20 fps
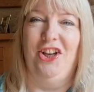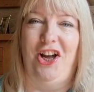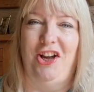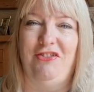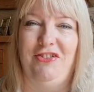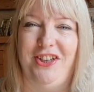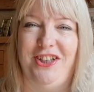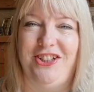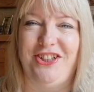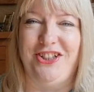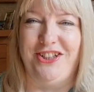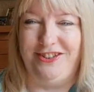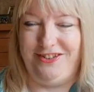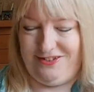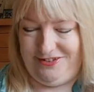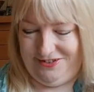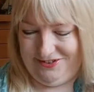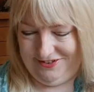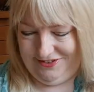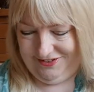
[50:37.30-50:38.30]
I finished it.
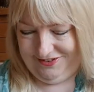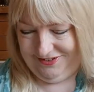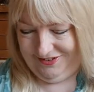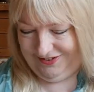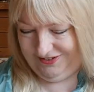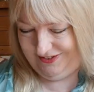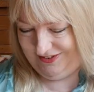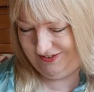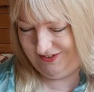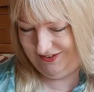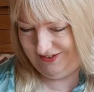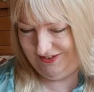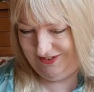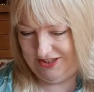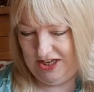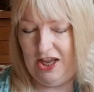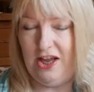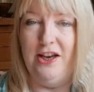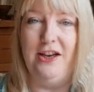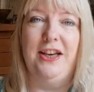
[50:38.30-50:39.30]

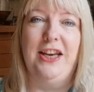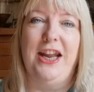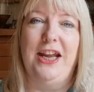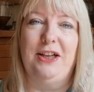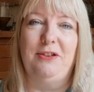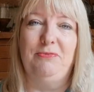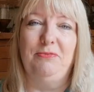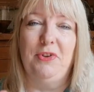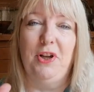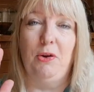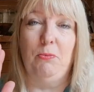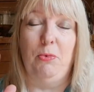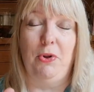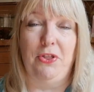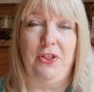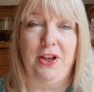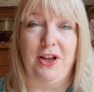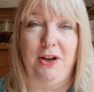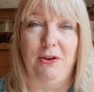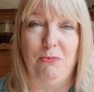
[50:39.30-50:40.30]
Now, and
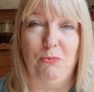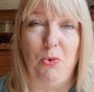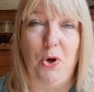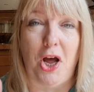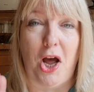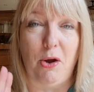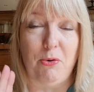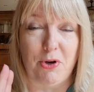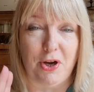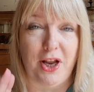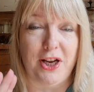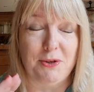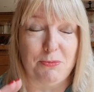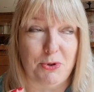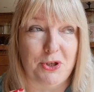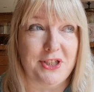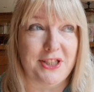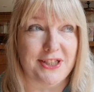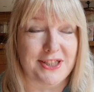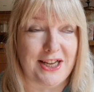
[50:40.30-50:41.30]
one thing I would like to
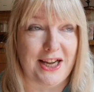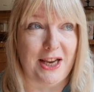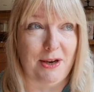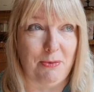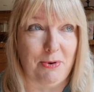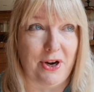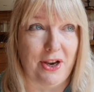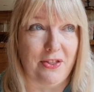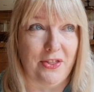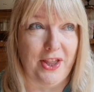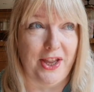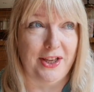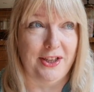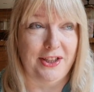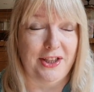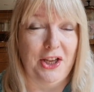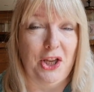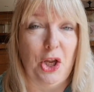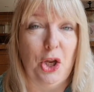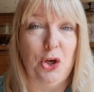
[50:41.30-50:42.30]
put a disclaimer out there.
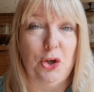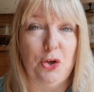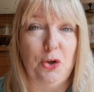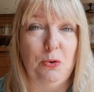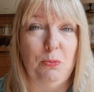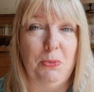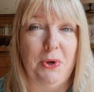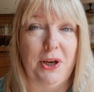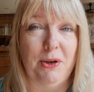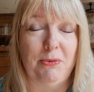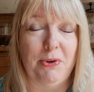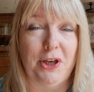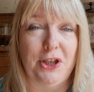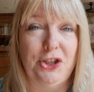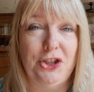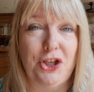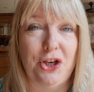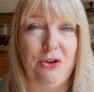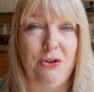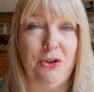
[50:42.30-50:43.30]
Normally when I
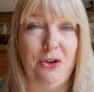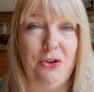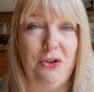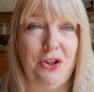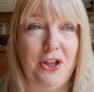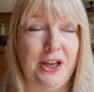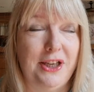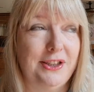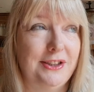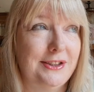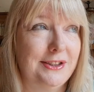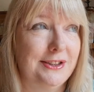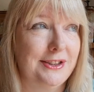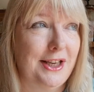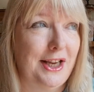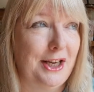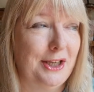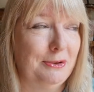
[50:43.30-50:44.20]
show you things,